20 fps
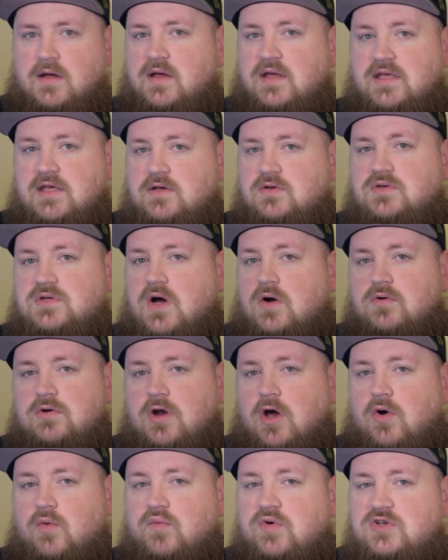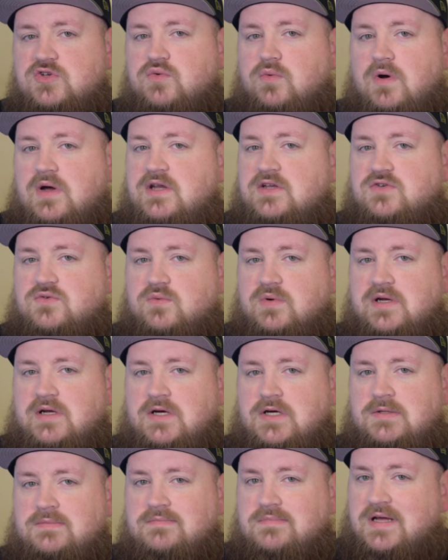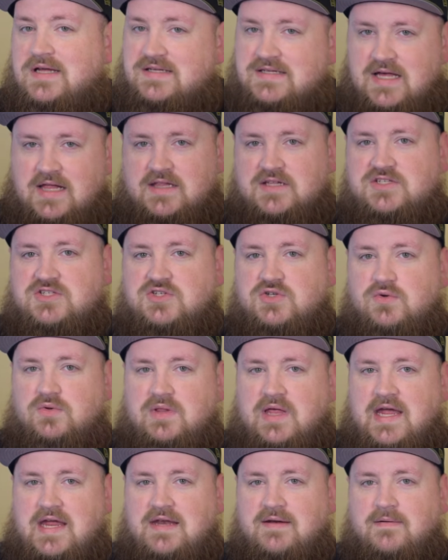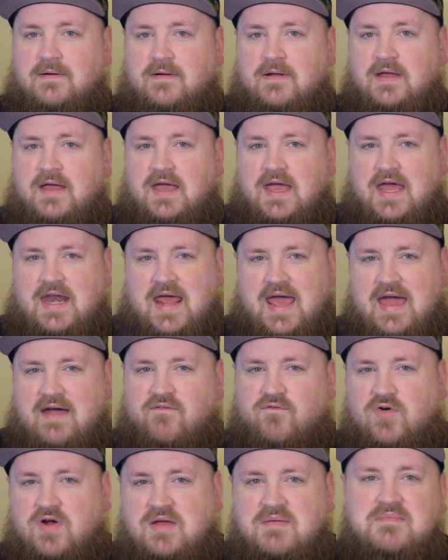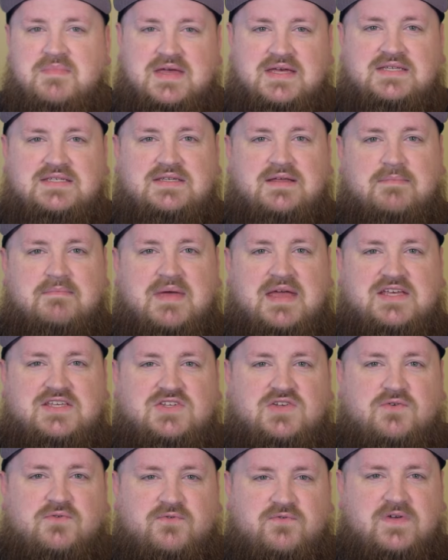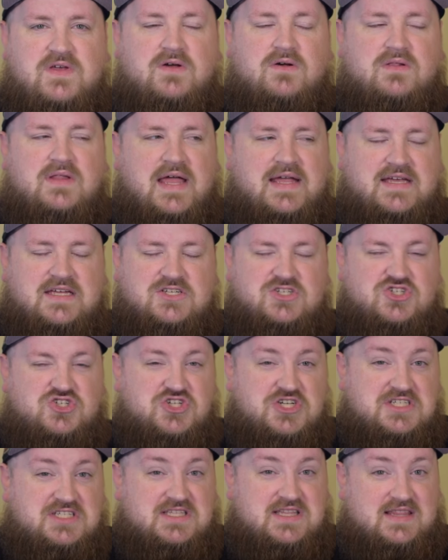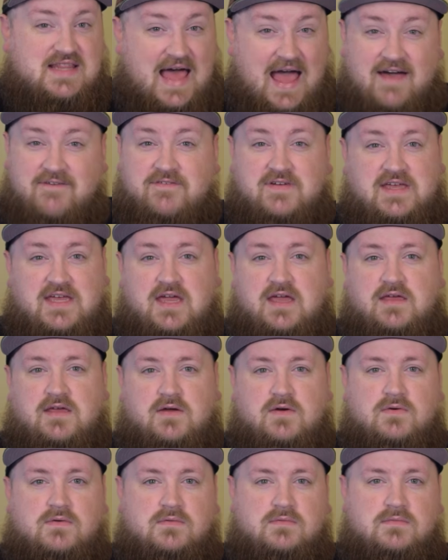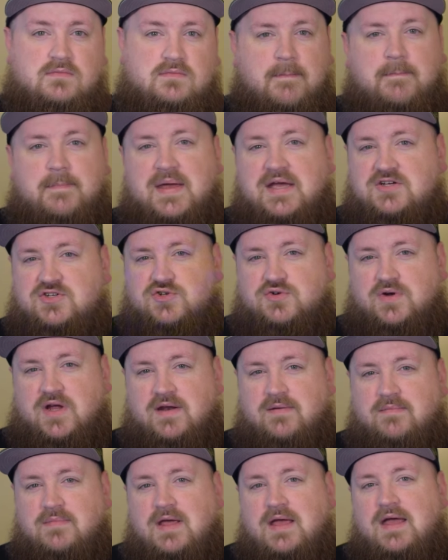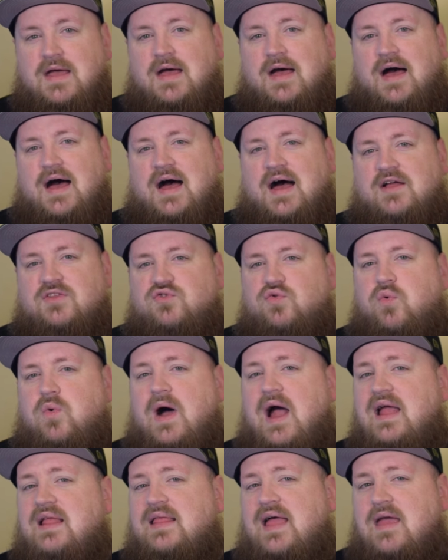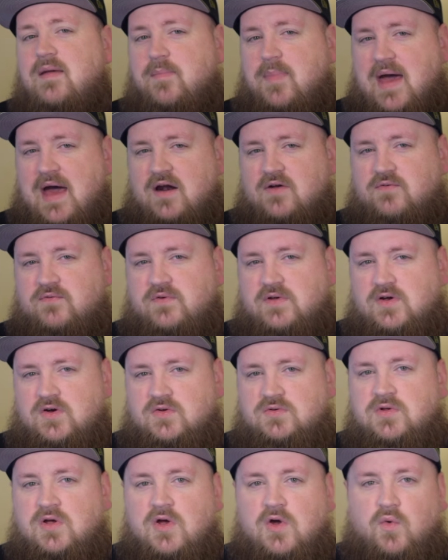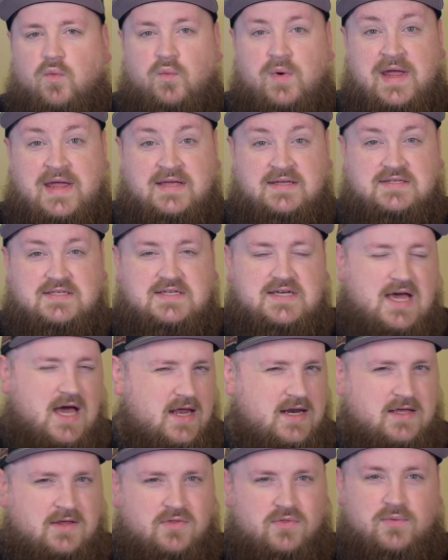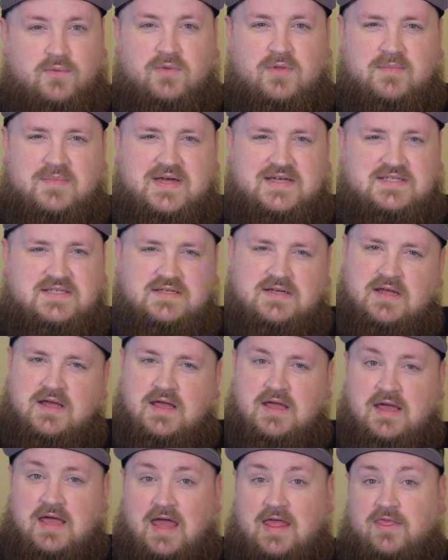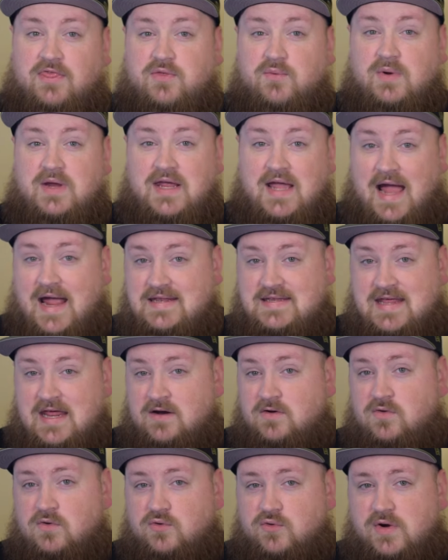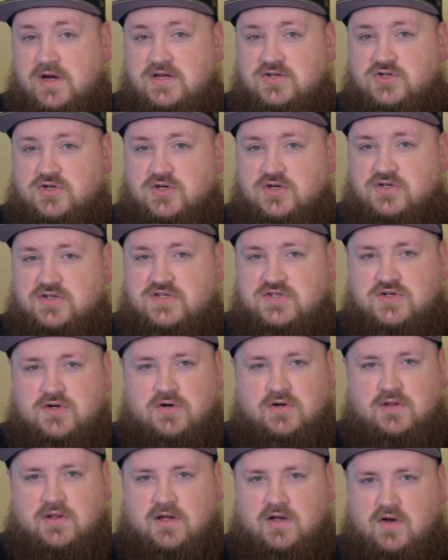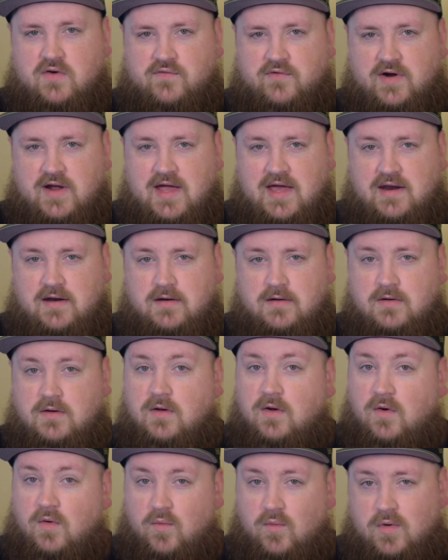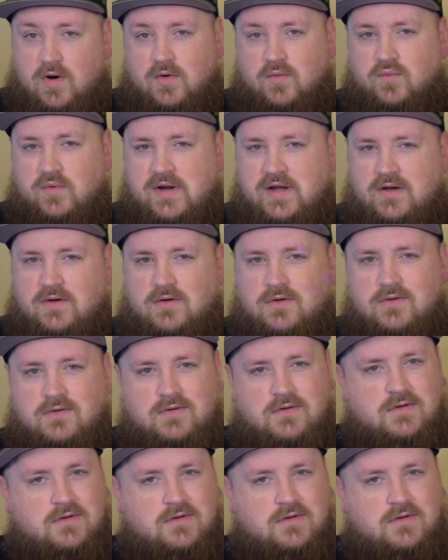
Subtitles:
You don't know which one is real until it's too late, and every miss makes you feel like it's just laughing at you. Picture it. A twilight battlefield, wings cutting through the mist, and 3 identical creatures circling overhead. One real,